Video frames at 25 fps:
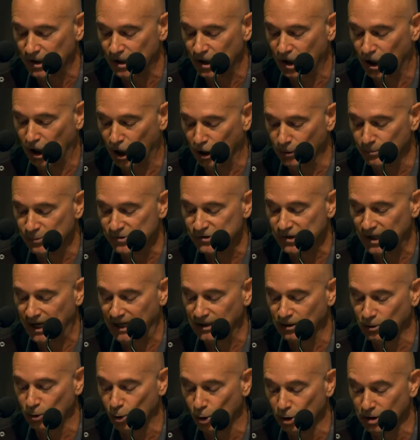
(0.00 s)
hopes,
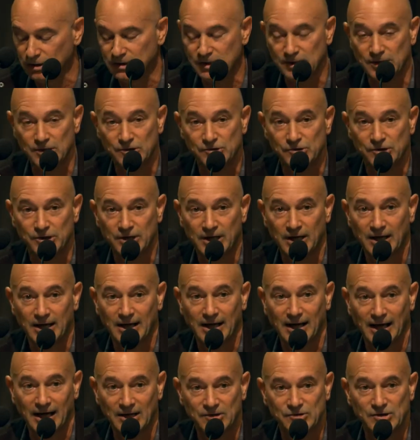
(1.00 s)
and loyalties
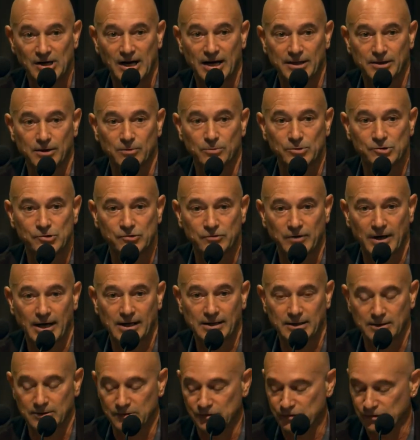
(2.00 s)
as other
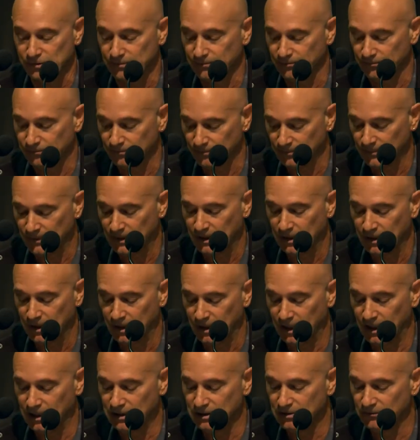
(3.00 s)
Australians.
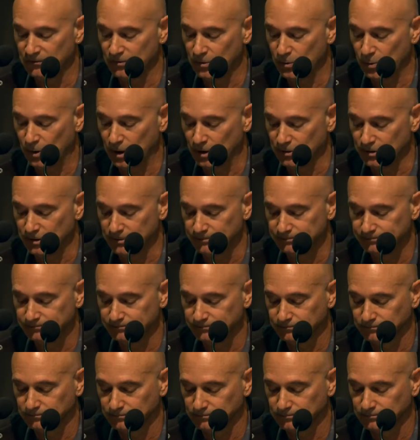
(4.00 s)
End of quote.
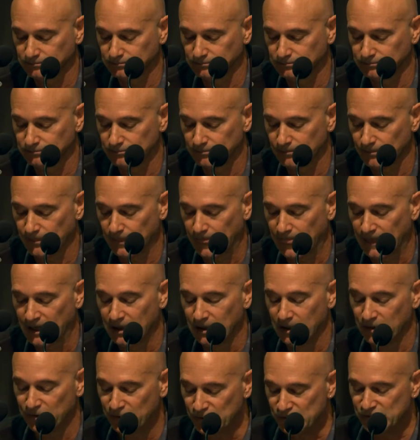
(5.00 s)

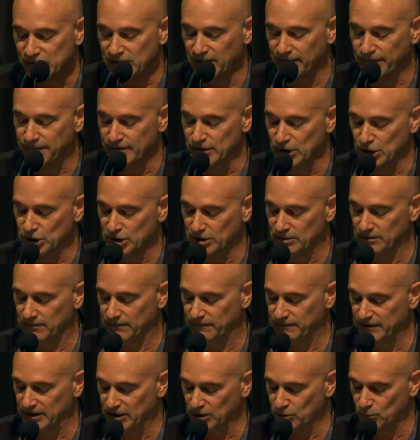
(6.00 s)
This definition
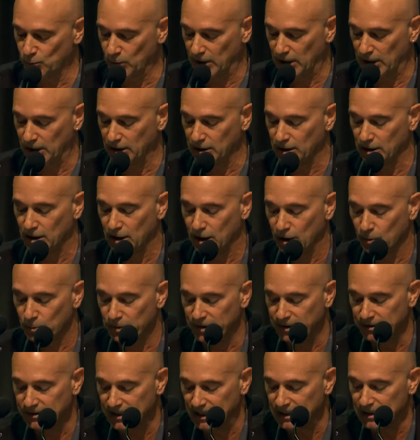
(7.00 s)
fitted well with
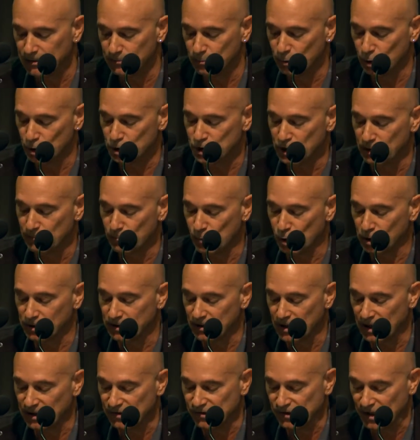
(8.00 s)
the then emerging
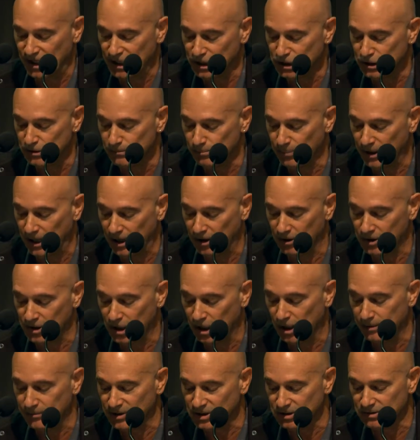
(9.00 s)
modernisation
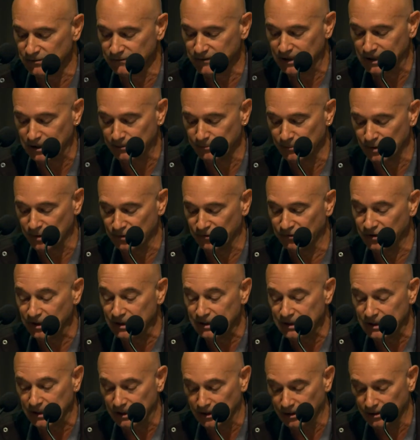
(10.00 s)
paradigm in development
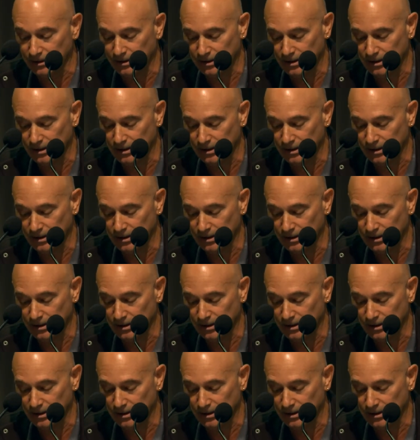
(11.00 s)
thinking.